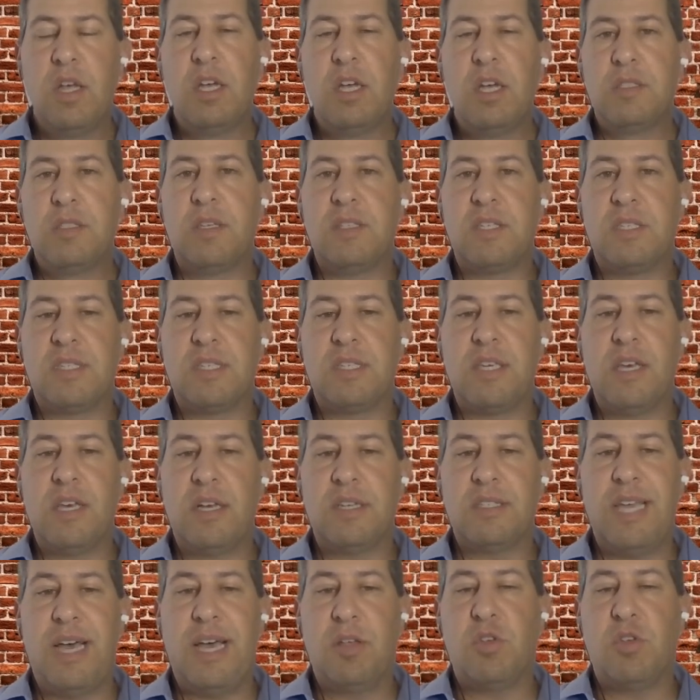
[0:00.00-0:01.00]
to
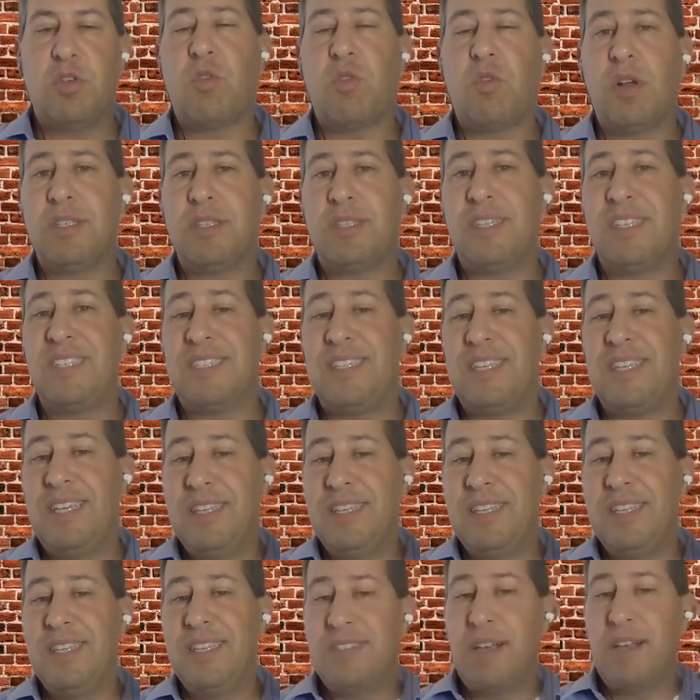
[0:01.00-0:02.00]
discuss how the crisis
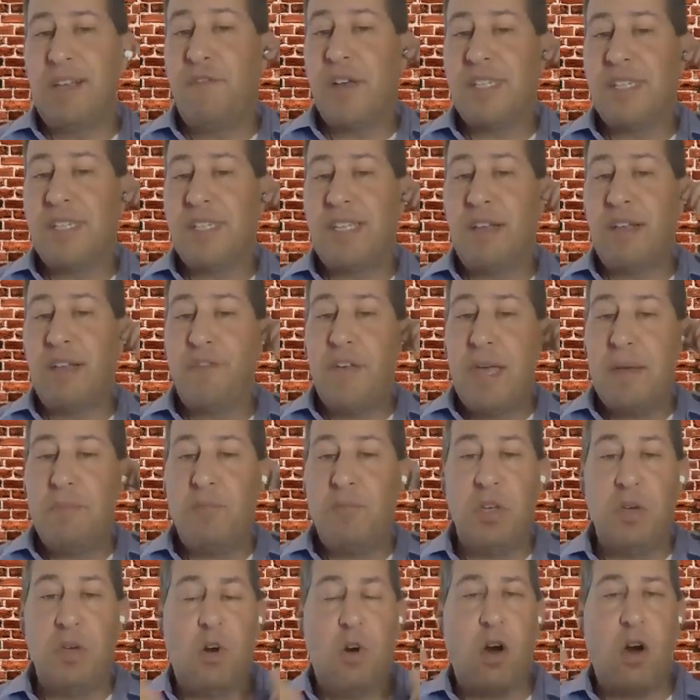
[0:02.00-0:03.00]
is affecting
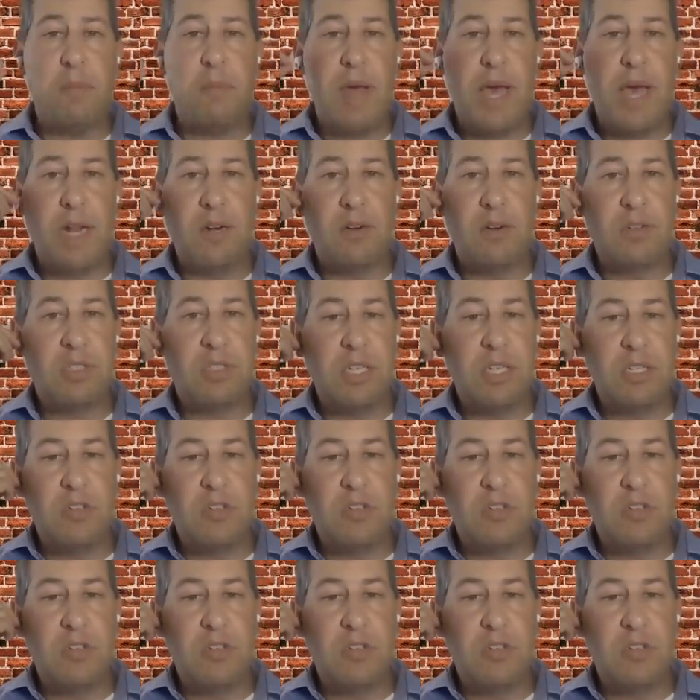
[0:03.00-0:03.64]
family law matters,